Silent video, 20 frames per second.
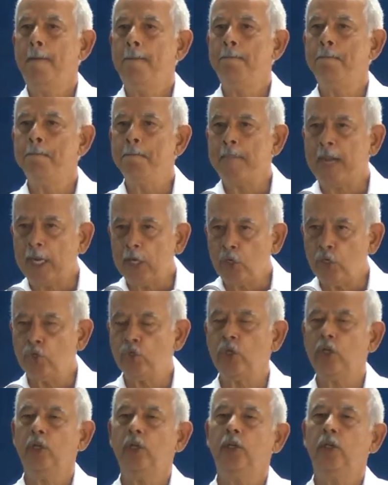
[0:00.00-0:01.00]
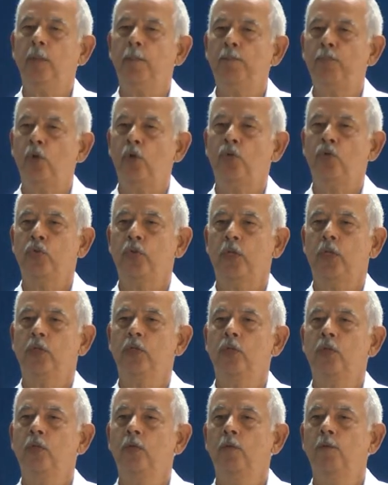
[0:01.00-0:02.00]
managing the
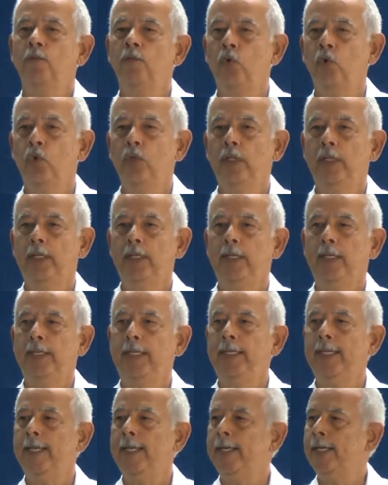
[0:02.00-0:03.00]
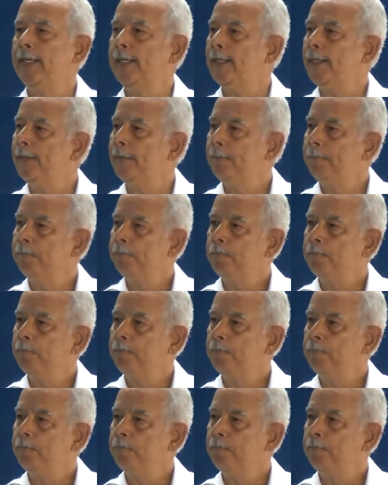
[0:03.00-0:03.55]
process for the